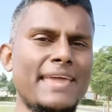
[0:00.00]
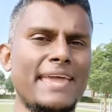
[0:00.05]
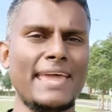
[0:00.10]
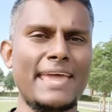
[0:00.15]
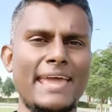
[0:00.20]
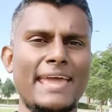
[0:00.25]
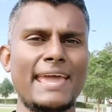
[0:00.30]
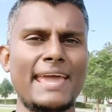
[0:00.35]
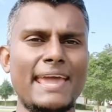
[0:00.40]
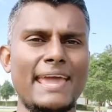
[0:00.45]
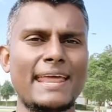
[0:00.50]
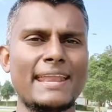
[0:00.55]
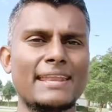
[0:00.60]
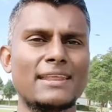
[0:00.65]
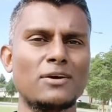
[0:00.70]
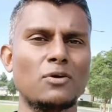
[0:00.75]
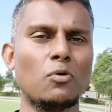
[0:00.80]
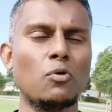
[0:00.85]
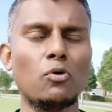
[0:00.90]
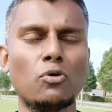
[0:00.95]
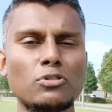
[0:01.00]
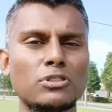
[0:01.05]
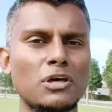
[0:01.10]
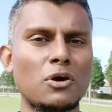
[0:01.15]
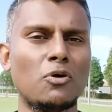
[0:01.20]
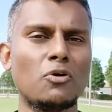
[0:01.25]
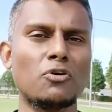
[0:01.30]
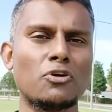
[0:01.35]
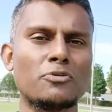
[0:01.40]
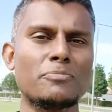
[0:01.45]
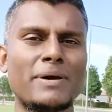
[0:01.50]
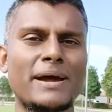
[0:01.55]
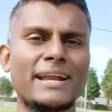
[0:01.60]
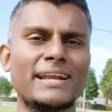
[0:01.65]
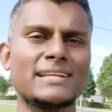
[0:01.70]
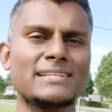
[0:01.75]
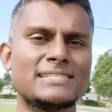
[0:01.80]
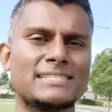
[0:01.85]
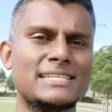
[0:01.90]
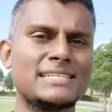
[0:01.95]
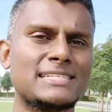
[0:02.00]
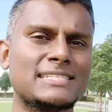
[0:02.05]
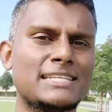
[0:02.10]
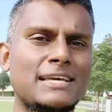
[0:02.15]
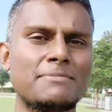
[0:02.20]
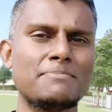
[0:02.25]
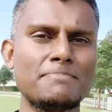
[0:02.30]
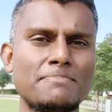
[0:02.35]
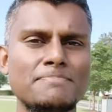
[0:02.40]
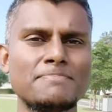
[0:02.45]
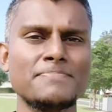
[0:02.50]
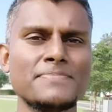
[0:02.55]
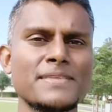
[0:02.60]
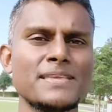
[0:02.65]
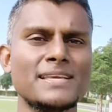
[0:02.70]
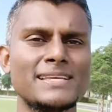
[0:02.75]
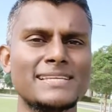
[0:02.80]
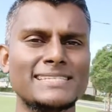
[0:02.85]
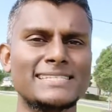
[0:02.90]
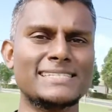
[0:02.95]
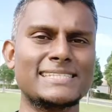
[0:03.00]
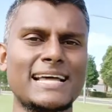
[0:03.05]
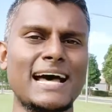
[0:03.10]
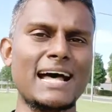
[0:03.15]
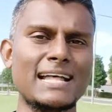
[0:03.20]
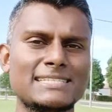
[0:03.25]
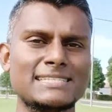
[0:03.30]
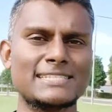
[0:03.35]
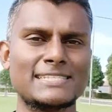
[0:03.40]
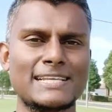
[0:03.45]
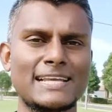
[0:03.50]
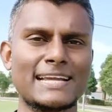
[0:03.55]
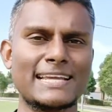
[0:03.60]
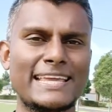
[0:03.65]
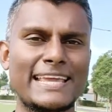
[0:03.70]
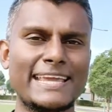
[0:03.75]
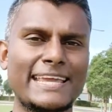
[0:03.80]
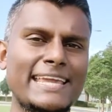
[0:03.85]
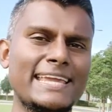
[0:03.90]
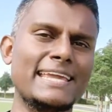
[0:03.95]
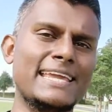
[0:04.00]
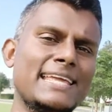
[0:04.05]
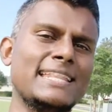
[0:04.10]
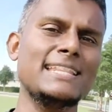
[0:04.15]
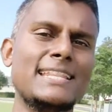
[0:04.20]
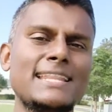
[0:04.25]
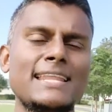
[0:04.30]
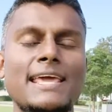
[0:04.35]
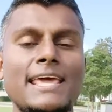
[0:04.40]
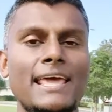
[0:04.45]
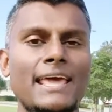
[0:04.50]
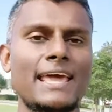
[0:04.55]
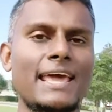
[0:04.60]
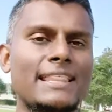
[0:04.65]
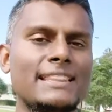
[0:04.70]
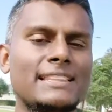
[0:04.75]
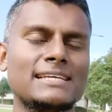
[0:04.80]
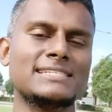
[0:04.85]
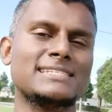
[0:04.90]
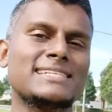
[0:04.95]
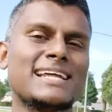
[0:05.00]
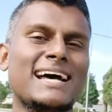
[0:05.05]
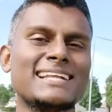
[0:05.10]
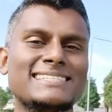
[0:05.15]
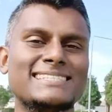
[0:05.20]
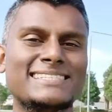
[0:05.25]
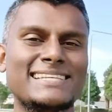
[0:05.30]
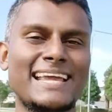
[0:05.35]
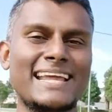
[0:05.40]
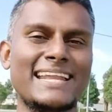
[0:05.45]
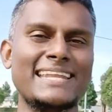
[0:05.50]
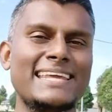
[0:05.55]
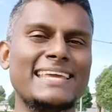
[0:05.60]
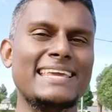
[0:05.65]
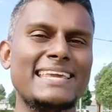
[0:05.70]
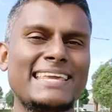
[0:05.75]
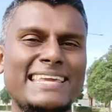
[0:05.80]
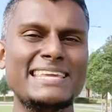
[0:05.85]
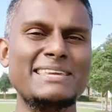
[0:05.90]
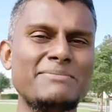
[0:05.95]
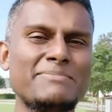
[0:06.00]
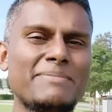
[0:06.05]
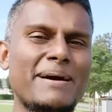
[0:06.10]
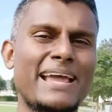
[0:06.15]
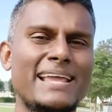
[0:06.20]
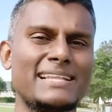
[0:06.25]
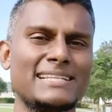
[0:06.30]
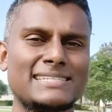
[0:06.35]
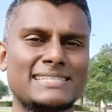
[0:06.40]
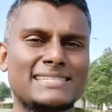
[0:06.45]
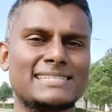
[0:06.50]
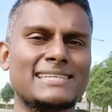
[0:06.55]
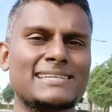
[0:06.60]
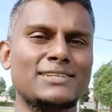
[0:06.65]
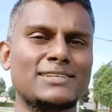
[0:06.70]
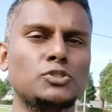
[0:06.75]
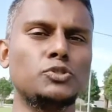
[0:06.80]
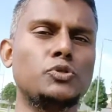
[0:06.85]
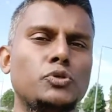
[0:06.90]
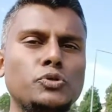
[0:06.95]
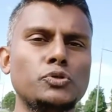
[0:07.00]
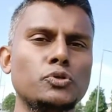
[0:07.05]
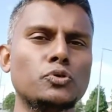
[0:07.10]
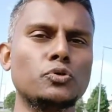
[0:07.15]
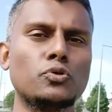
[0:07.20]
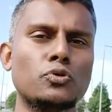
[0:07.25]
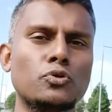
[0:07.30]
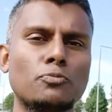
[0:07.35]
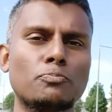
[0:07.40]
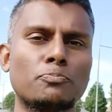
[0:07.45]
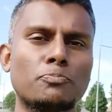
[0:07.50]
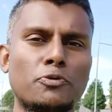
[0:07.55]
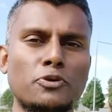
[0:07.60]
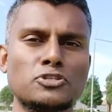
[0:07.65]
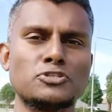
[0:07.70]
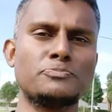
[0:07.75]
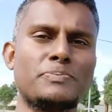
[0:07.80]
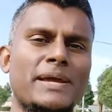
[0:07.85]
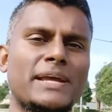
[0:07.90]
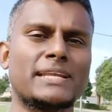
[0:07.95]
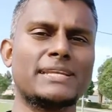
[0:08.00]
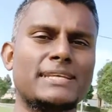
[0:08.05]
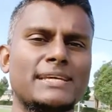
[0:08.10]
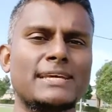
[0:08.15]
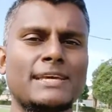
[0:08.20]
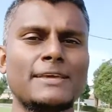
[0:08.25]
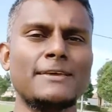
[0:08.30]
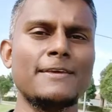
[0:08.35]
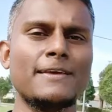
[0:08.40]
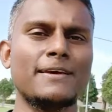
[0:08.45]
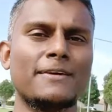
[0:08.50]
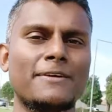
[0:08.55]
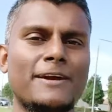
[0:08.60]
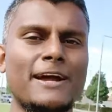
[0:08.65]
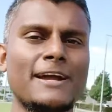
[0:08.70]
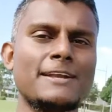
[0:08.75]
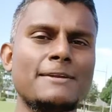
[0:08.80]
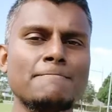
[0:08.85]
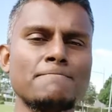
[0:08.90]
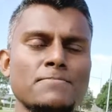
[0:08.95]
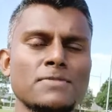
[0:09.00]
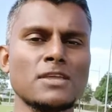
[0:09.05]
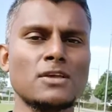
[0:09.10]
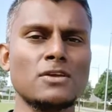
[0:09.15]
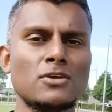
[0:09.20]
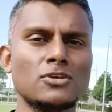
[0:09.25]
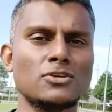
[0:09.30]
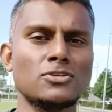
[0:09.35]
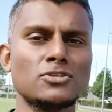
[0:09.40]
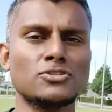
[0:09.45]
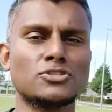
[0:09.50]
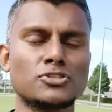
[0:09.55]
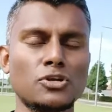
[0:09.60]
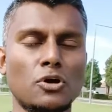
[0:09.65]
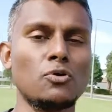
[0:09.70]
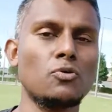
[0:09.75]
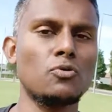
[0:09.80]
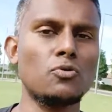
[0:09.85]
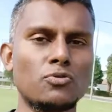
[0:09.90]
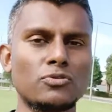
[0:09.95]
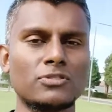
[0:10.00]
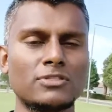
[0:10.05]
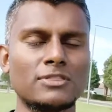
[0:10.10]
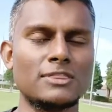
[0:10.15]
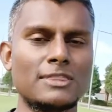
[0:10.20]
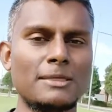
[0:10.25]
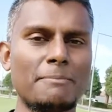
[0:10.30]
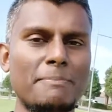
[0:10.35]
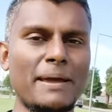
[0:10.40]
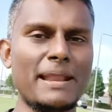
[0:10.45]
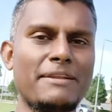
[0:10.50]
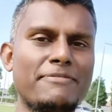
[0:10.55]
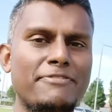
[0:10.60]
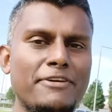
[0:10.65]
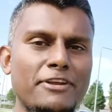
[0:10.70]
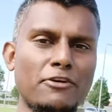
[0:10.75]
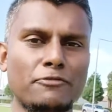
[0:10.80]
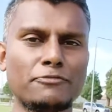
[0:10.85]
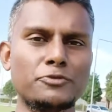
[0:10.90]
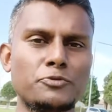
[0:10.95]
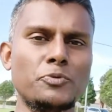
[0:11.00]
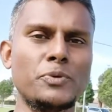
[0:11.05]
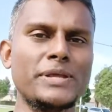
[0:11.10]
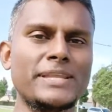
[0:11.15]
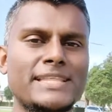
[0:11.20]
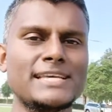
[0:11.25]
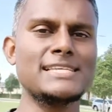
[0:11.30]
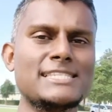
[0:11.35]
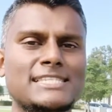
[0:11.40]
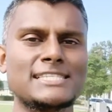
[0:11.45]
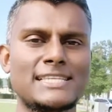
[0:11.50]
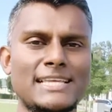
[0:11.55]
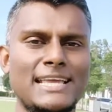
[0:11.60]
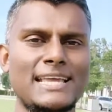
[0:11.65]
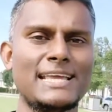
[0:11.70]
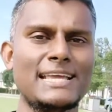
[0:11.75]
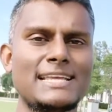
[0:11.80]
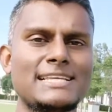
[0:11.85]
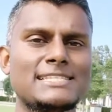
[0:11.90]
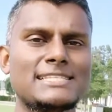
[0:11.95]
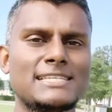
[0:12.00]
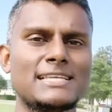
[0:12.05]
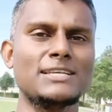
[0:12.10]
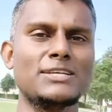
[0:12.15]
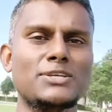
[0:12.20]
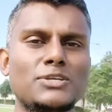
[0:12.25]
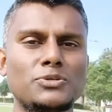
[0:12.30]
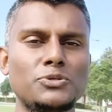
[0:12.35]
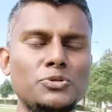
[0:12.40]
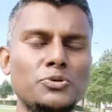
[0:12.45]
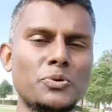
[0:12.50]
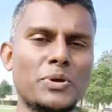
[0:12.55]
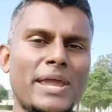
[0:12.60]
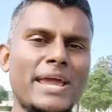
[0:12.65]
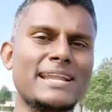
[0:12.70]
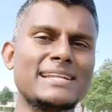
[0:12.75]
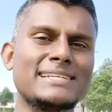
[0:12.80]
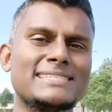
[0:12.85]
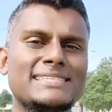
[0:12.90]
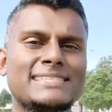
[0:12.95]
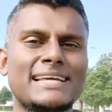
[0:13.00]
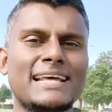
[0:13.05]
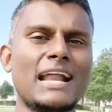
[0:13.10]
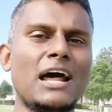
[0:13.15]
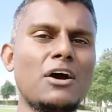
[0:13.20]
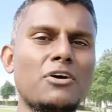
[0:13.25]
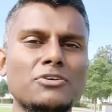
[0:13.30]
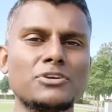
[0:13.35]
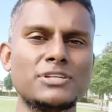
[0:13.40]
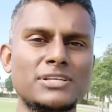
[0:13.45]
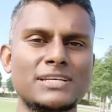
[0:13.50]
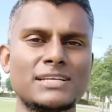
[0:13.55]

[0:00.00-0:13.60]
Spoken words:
and all the automated system starts kicking in, and they start sending emails to your prospect, right? So the benefit of doing this is you can set out,